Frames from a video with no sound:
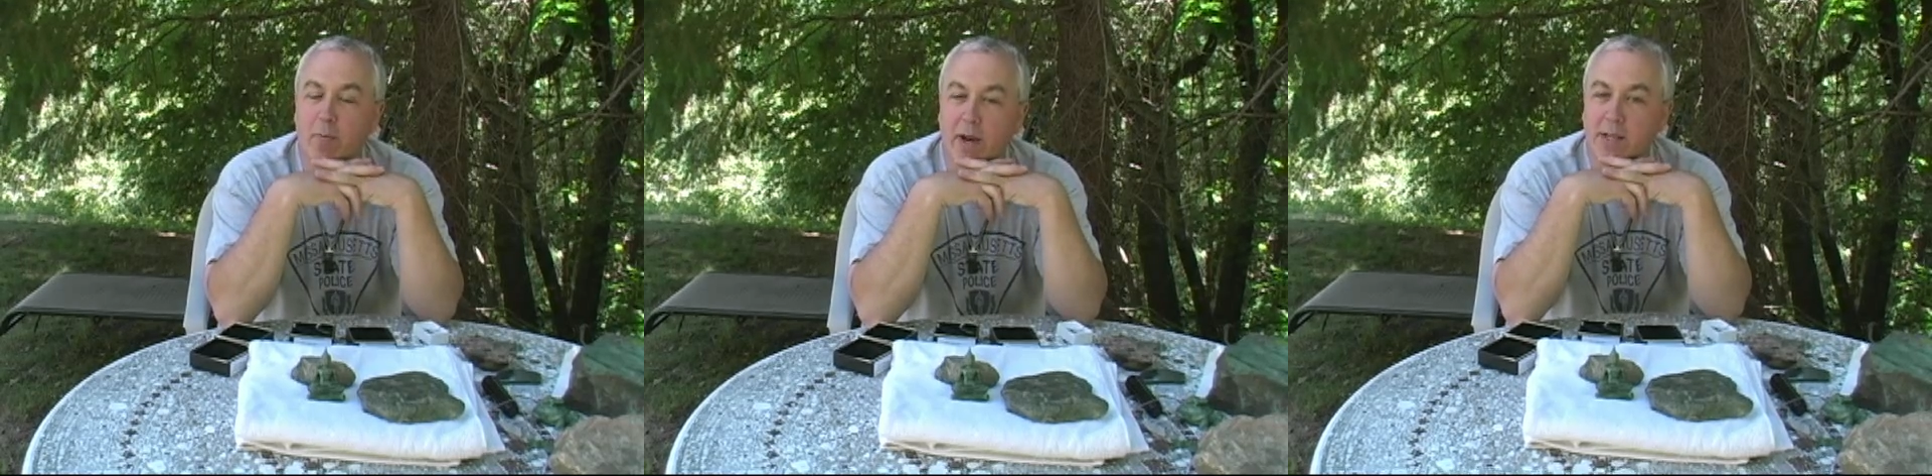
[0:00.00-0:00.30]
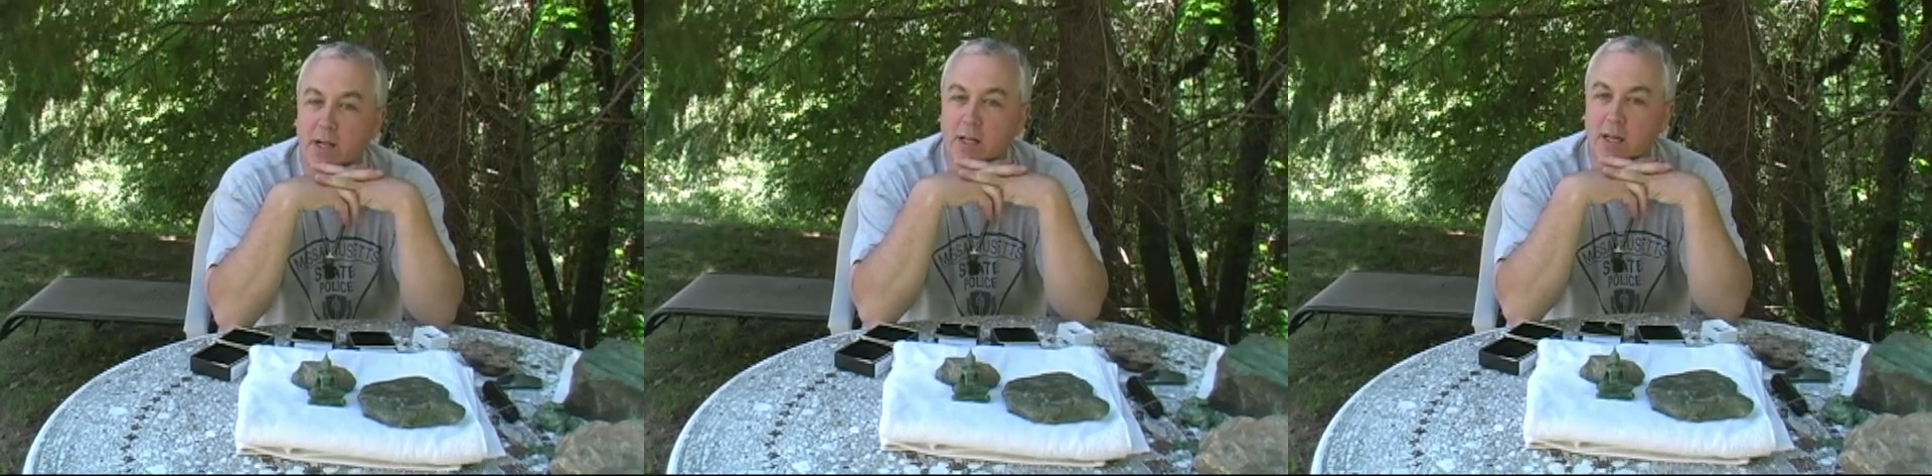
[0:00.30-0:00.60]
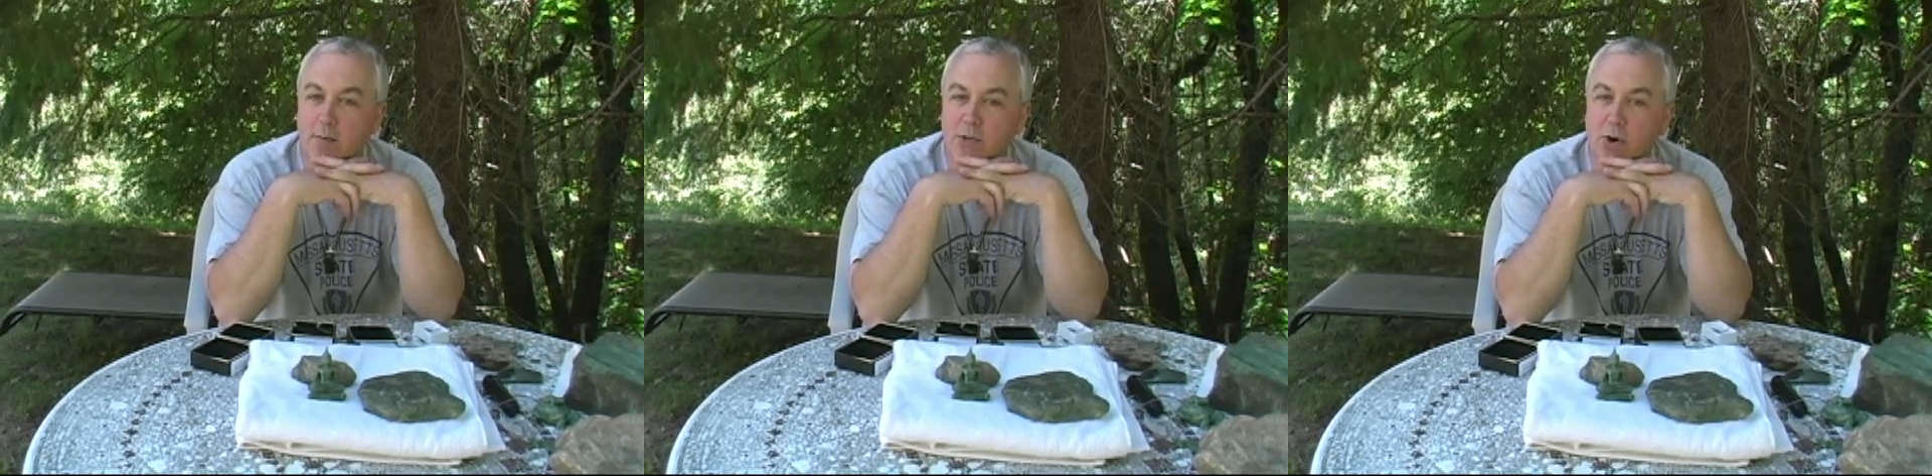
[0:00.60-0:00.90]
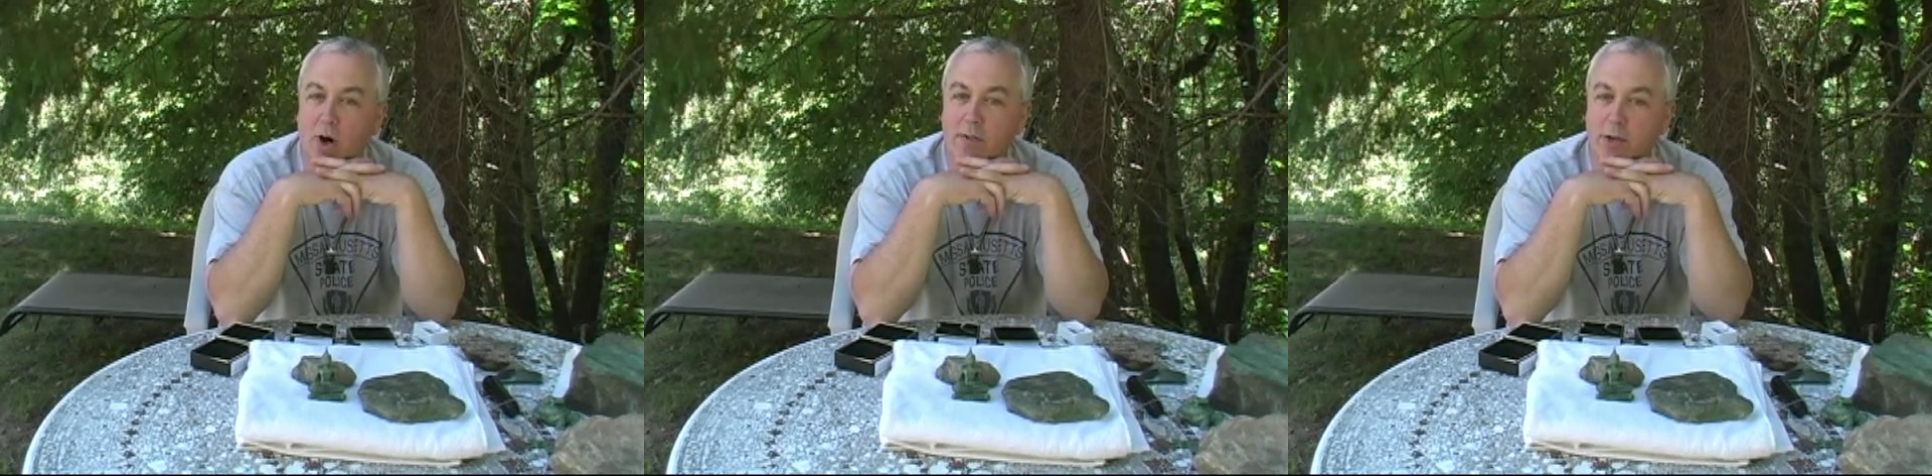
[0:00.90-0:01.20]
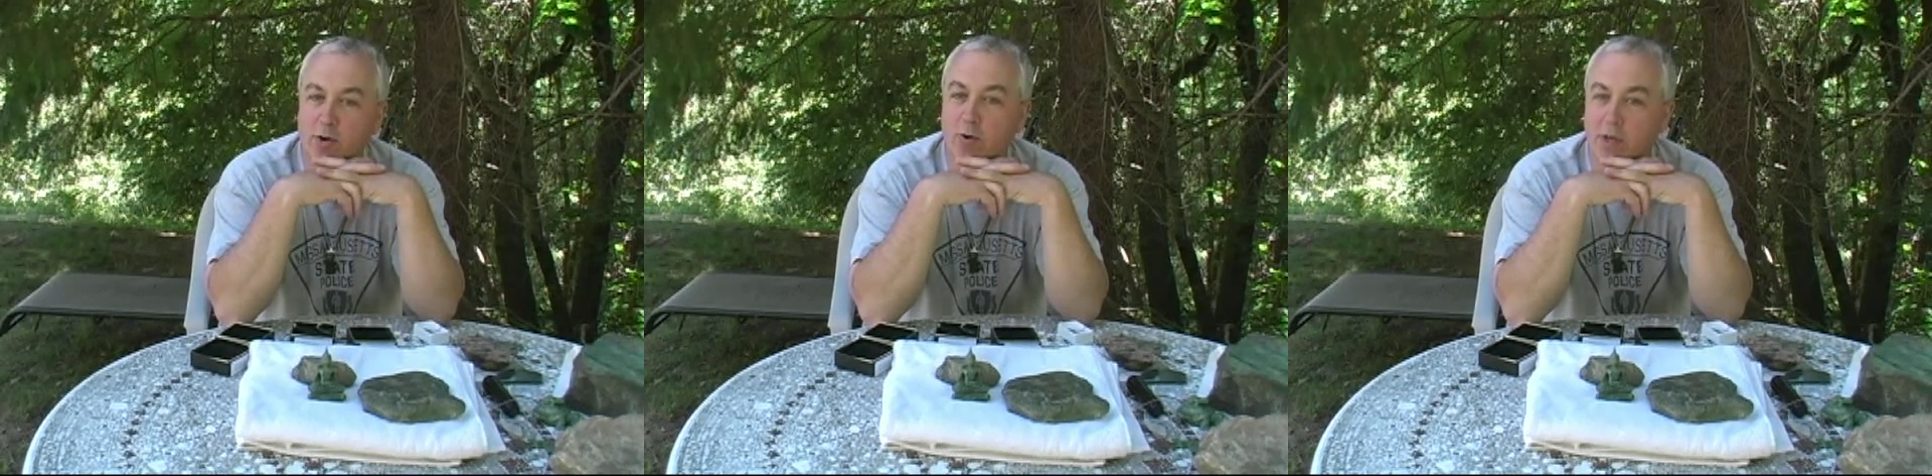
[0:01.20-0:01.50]
mining claims on the
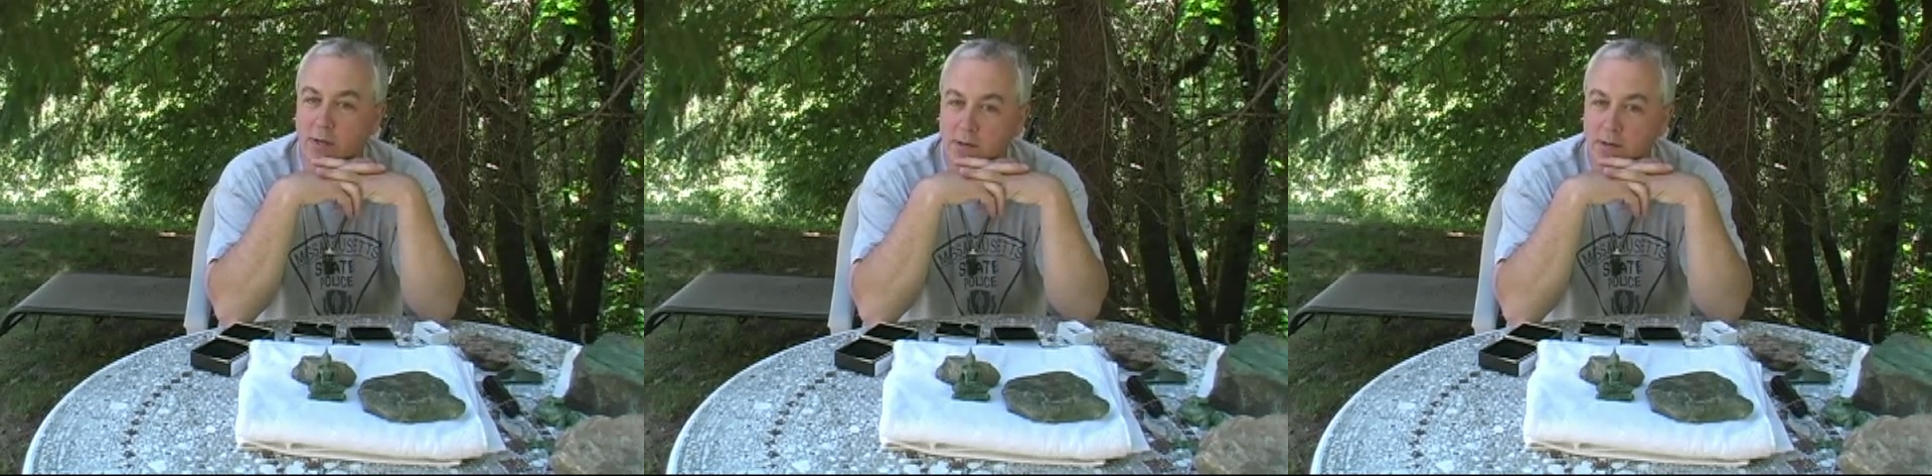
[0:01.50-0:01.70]
creek